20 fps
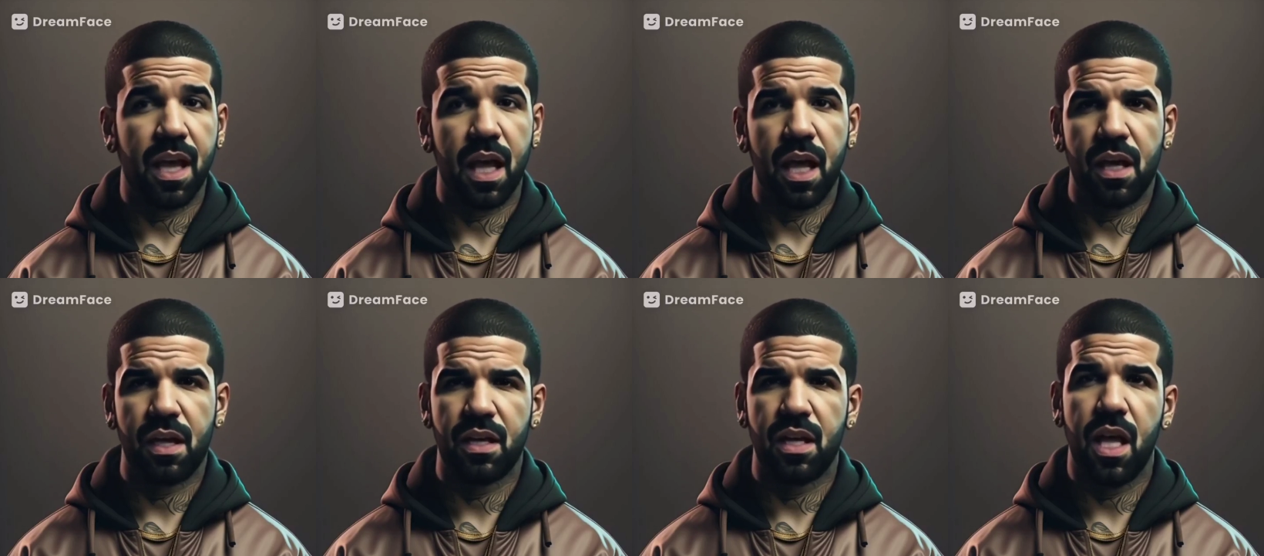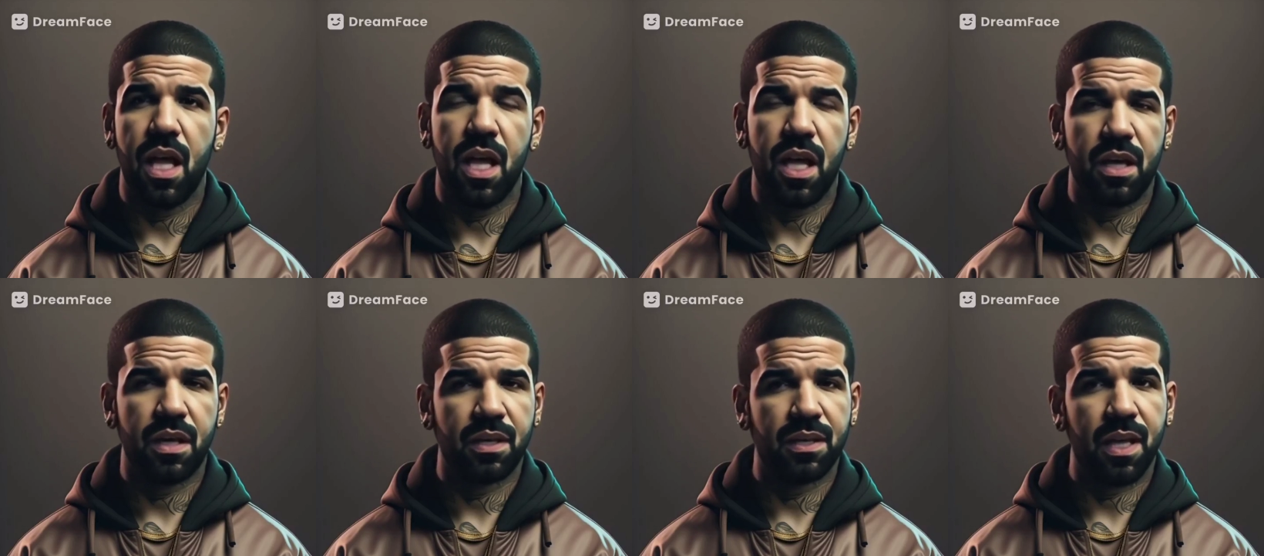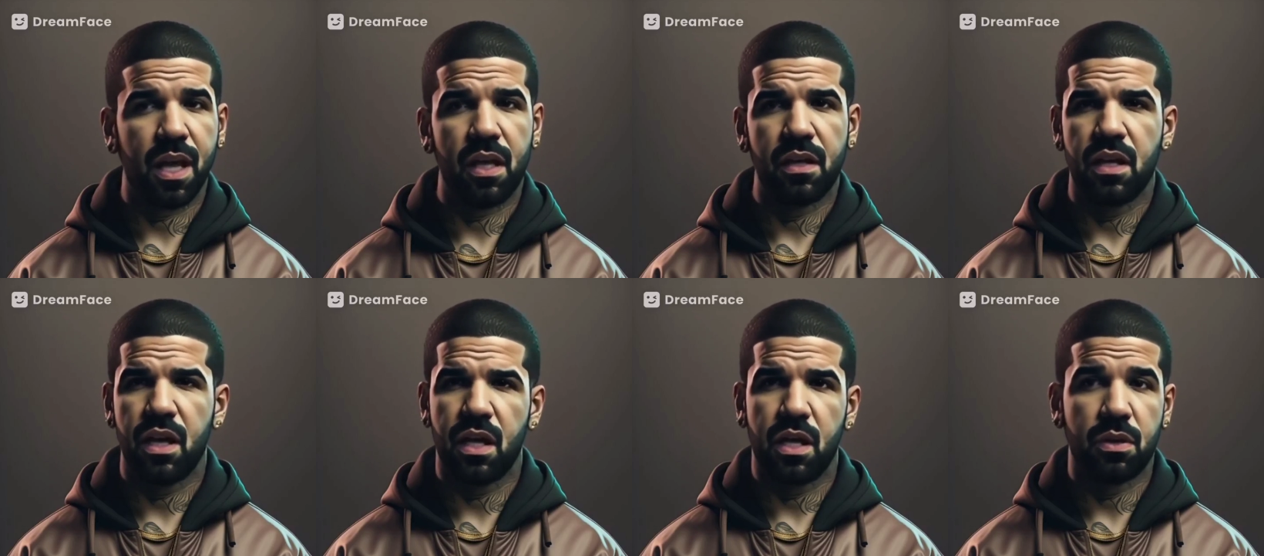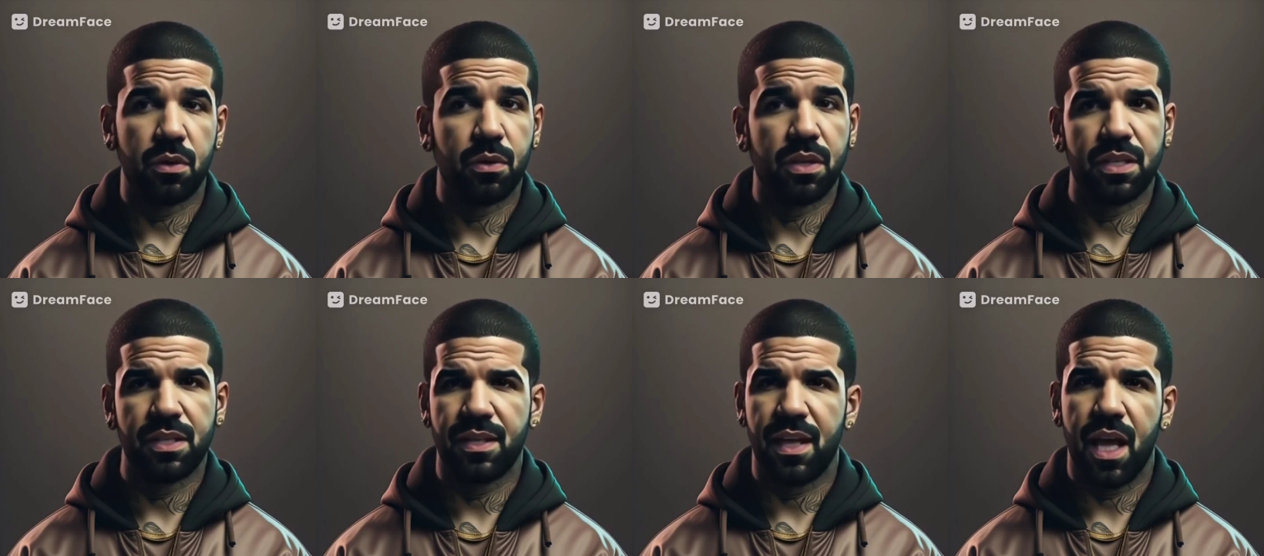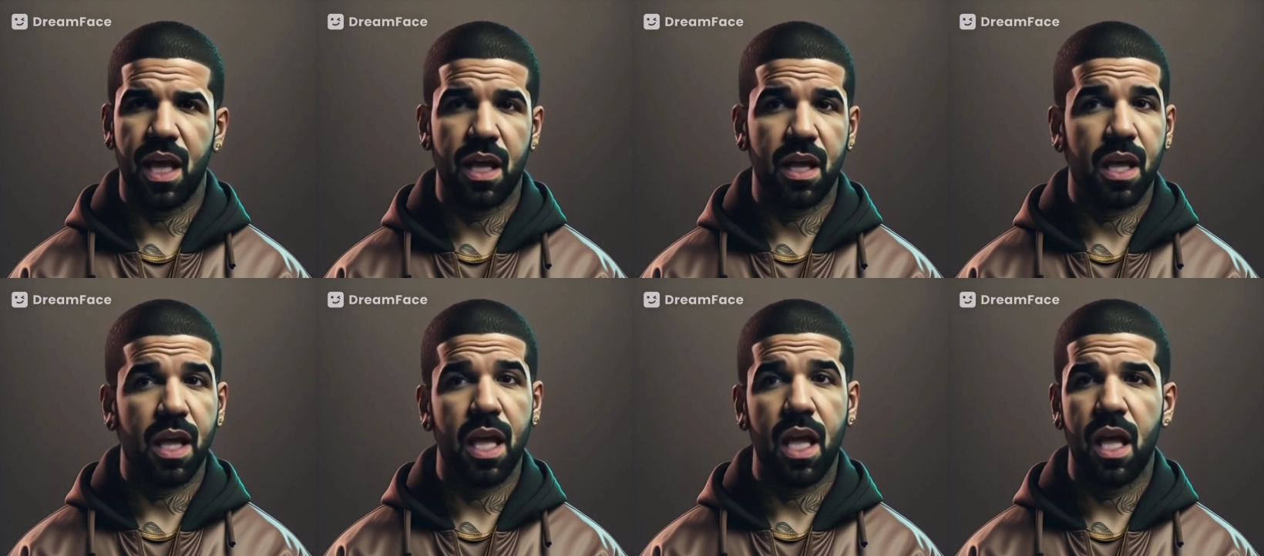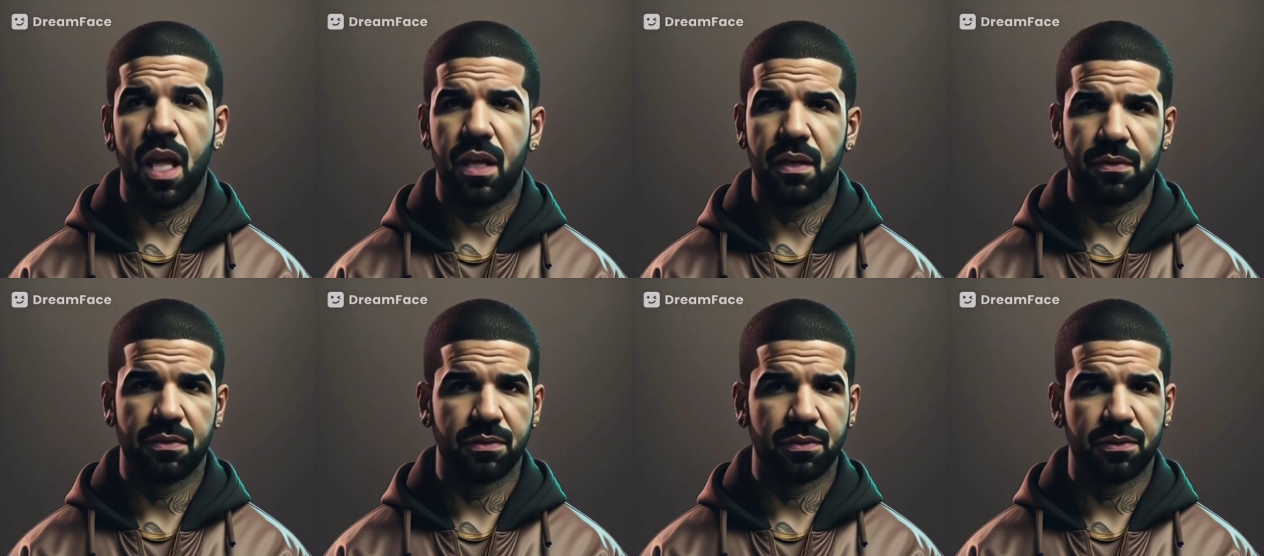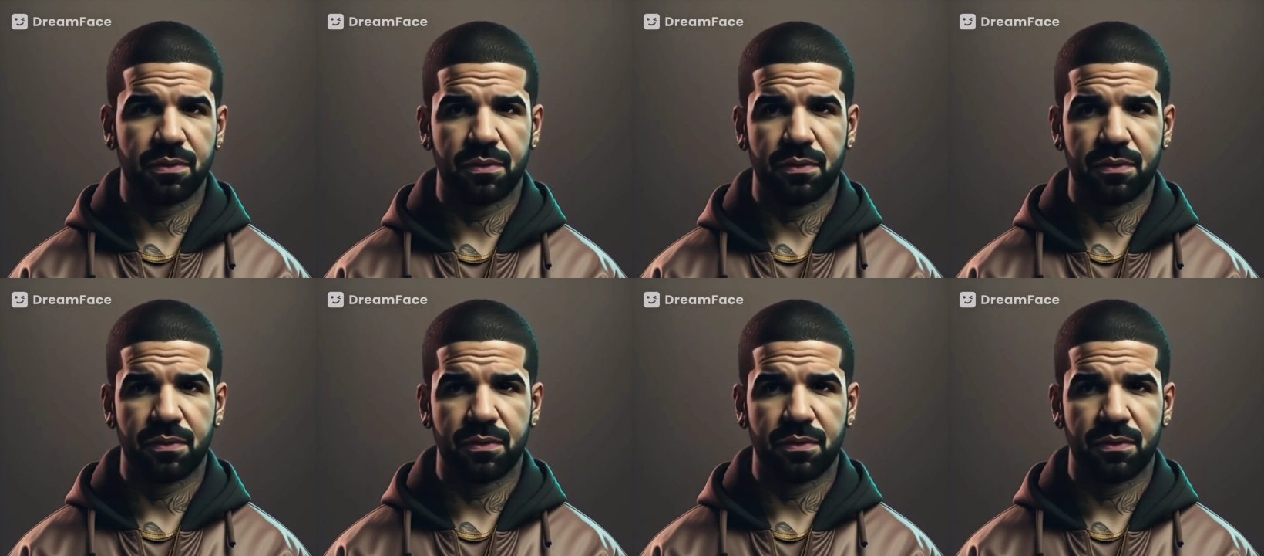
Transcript: including rap, R and B, and pop.